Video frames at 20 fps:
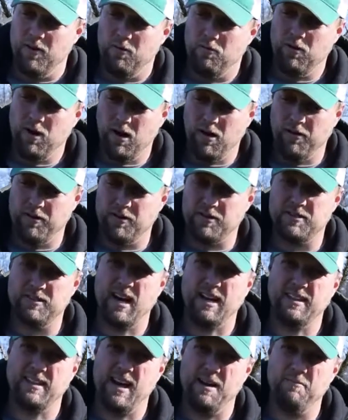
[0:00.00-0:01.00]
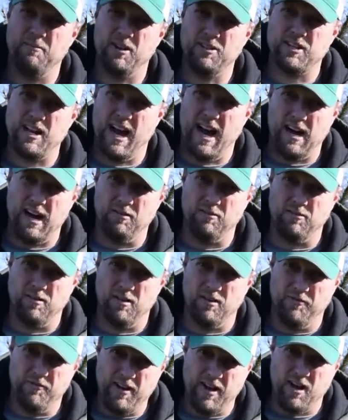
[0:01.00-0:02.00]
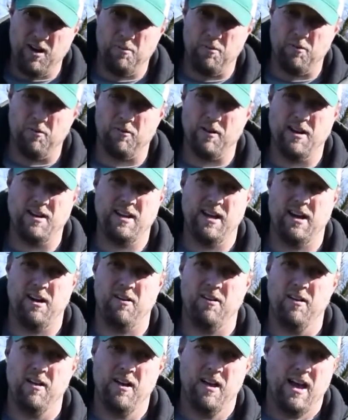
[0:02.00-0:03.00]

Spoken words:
well, there's not that much available right now,